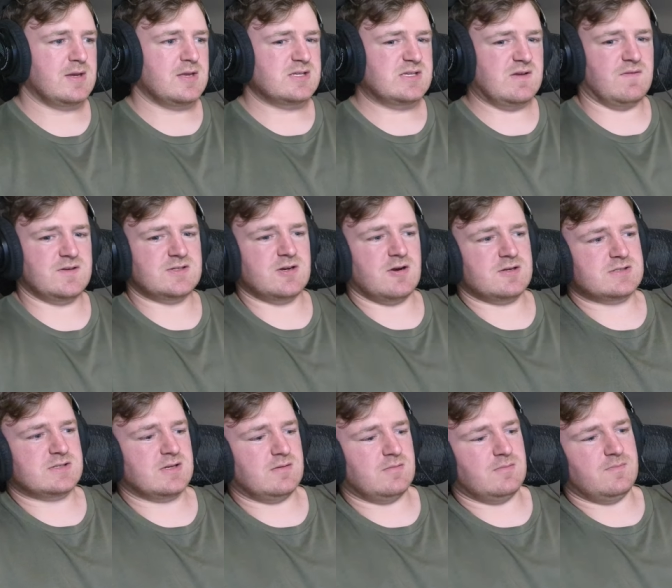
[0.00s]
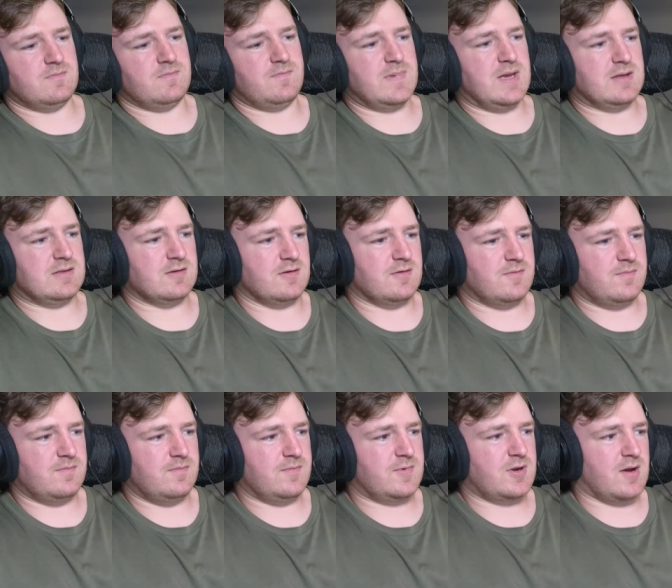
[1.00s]
See if the Sharks can make their
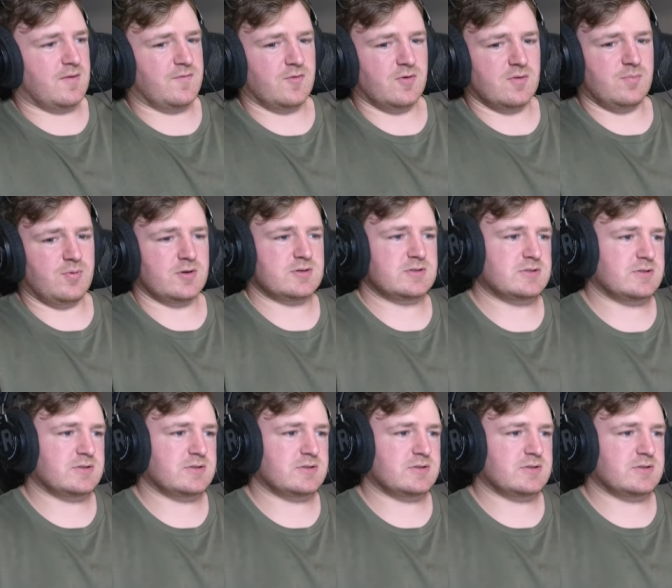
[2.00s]
top 4 push.